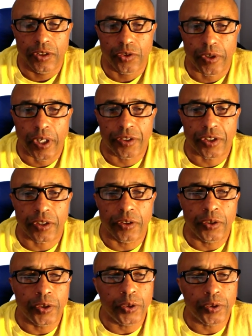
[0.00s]
tragic
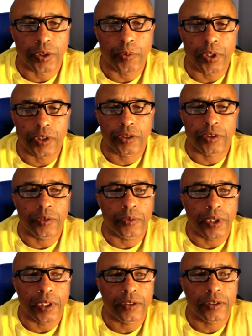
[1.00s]
news, I wanted
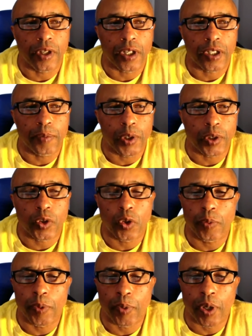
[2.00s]
to talk about
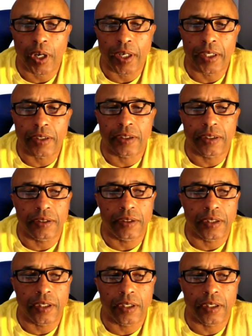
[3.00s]
Kobe Bryant and